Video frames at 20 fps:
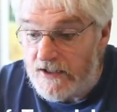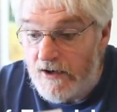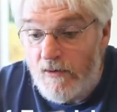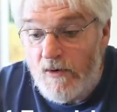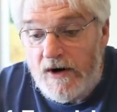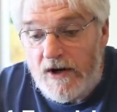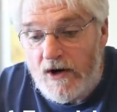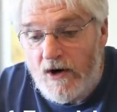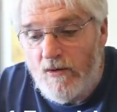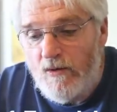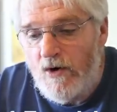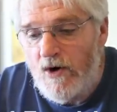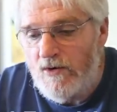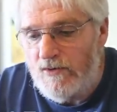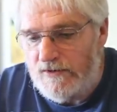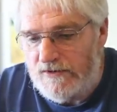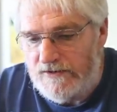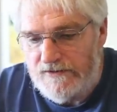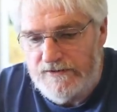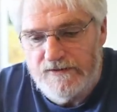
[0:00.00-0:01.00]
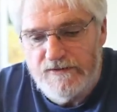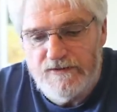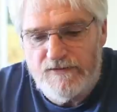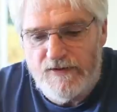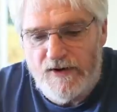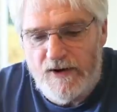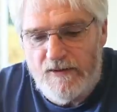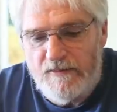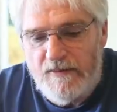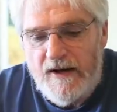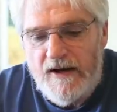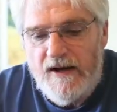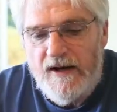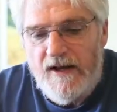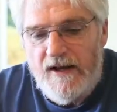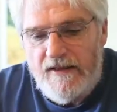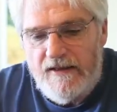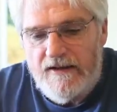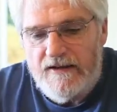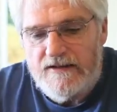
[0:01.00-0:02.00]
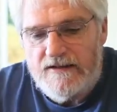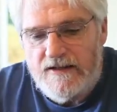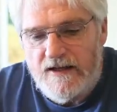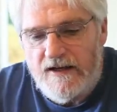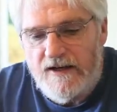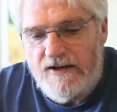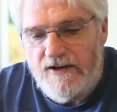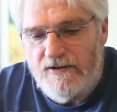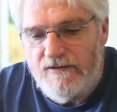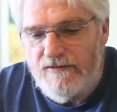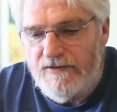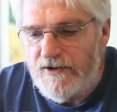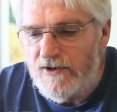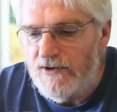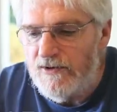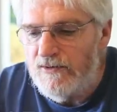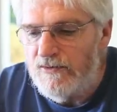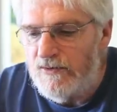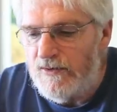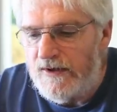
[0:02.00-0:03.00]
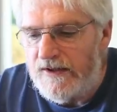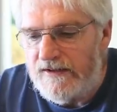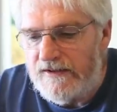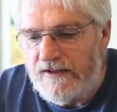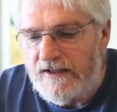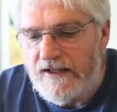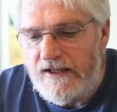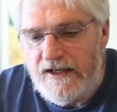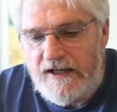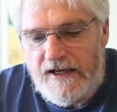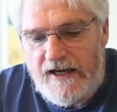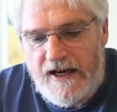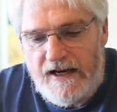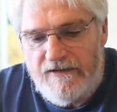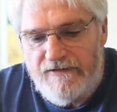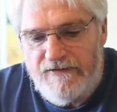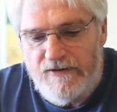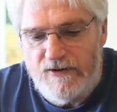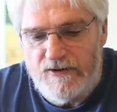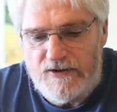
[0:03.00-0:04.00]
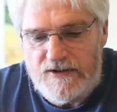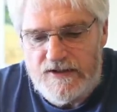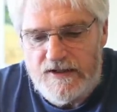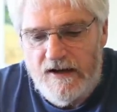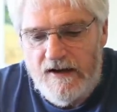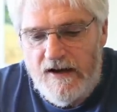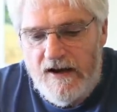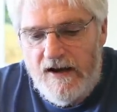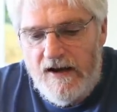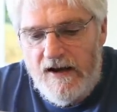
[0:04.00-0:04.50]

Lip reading: I want to quote from this interview with DEA folks.